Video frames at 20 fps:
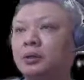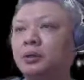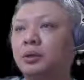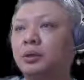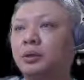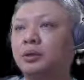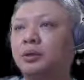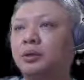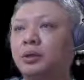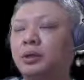
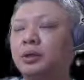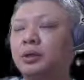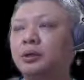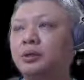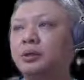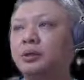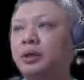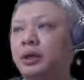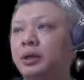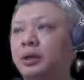So
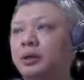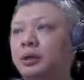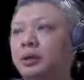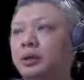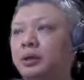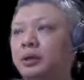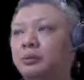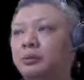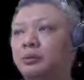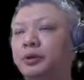instead,
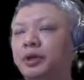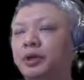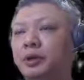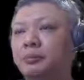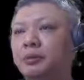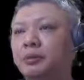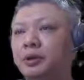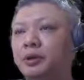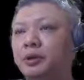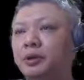what would
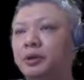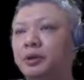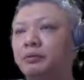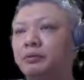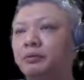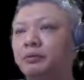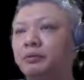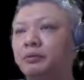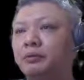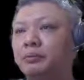happen
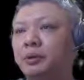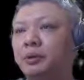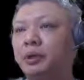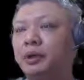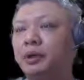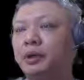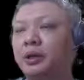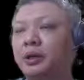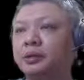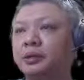if red
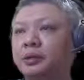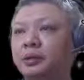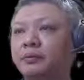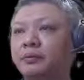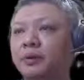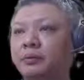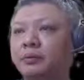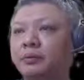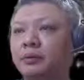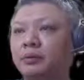played
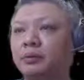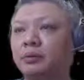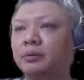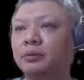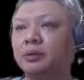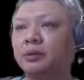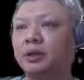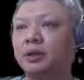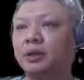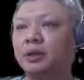c5 equals
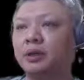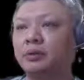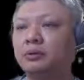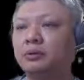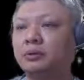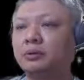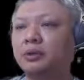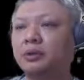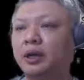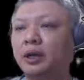to 7
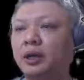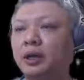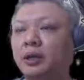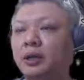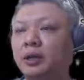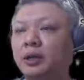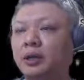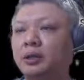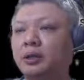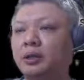to
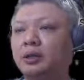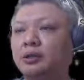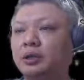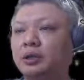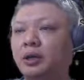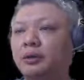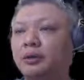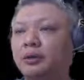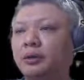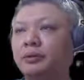target the
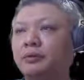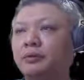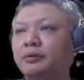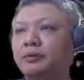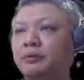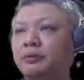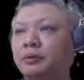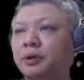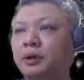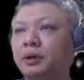chariot
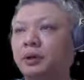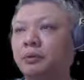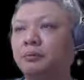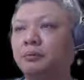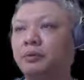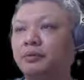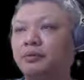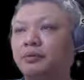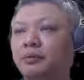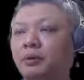
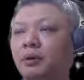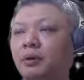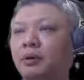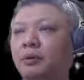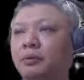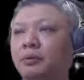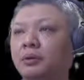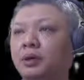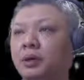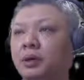
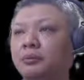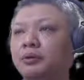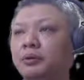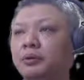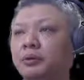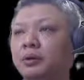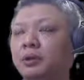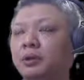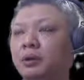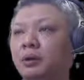before
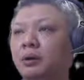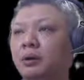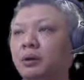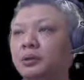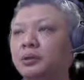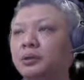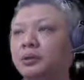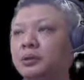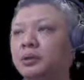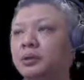capturing the
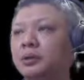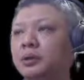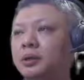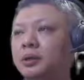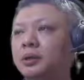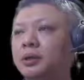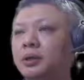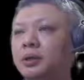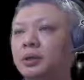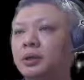horse?
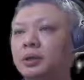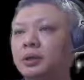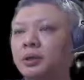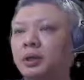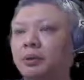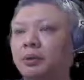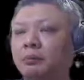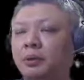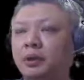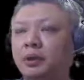
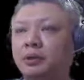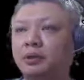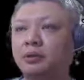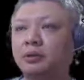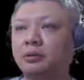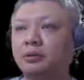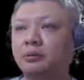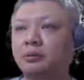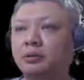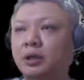Now, by
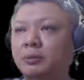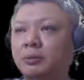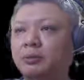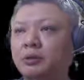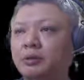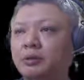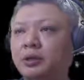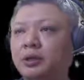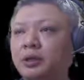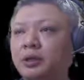
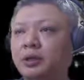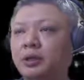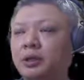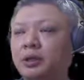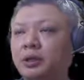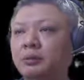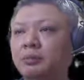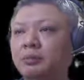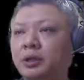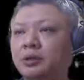
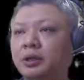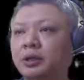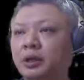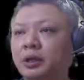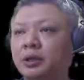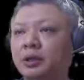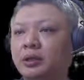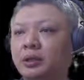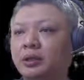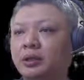
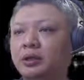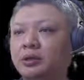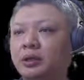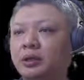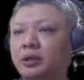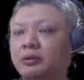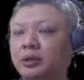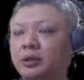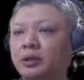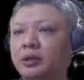targeting the
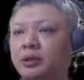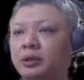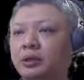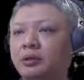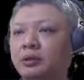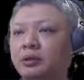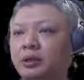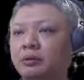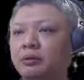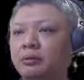chariot
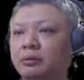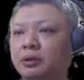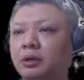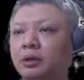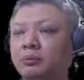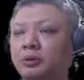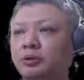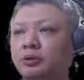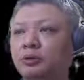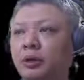will
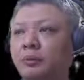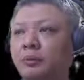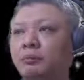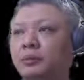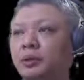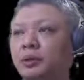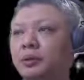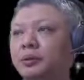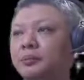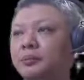now be
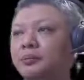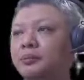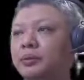trapped.